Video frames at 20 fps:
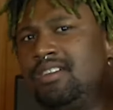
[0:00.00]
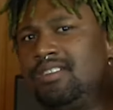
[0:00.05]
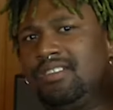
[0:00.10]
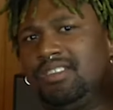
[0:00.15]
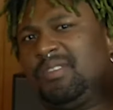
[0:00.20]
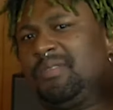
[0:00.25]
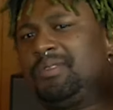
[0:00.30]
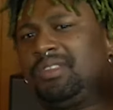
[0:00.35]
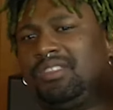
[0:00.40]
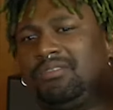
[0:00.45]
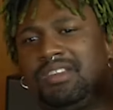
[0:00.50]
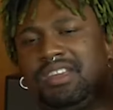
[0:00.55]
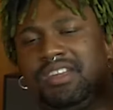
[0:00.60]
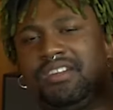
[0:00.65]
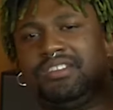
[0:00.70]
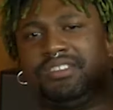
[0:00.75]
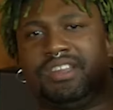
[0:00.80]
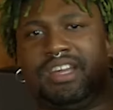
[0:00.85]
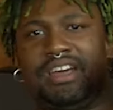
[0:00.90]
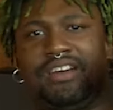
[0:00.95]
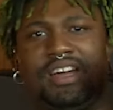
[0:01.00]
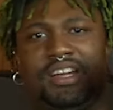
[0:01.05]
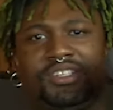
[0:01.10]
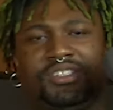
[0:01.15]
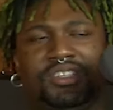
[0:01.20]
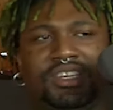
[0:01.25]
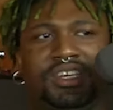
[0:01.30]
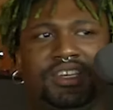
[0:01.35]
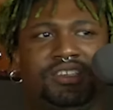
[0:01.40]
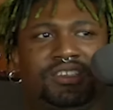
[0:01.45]
it's probably 3 years now,
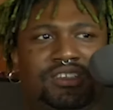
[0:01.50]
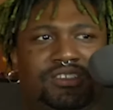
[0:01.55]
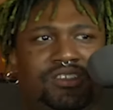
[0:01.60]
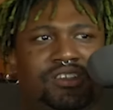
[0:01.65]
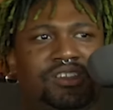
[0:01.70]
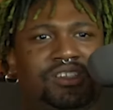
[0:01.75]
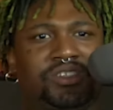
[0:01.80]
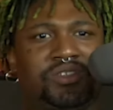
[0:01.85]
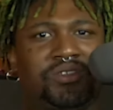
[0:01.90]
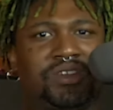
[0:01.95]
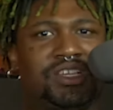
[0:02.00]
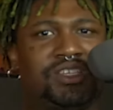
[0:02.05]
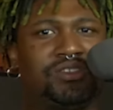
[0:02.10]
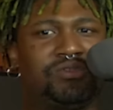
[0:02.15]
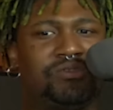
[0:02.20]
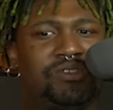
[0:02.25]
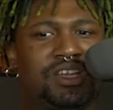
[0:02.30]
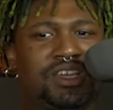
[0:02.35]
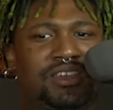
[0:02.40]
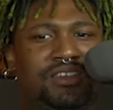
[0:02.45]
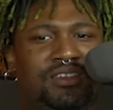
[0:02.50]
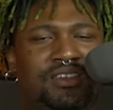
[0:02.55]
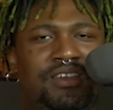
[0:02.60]
actually. So I started in 2020.